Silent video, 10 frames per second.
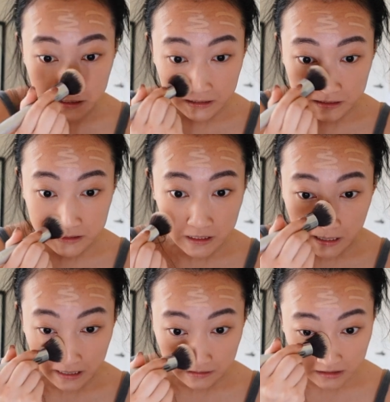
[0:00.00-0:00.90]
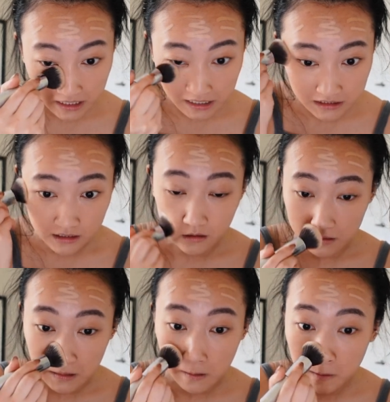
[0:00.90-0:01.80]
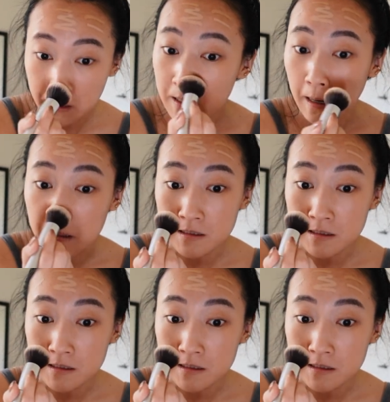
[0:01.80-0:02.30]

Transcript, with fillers: is it takes literally